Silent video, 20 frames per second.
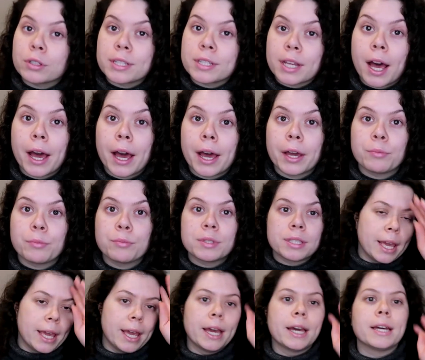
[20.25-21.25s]
times
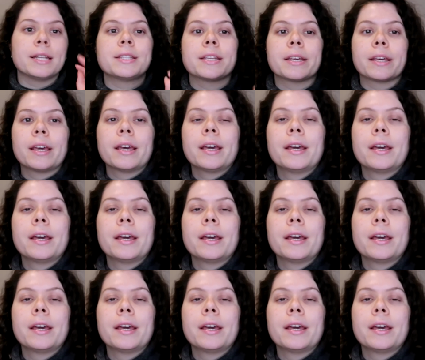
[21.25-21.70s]
and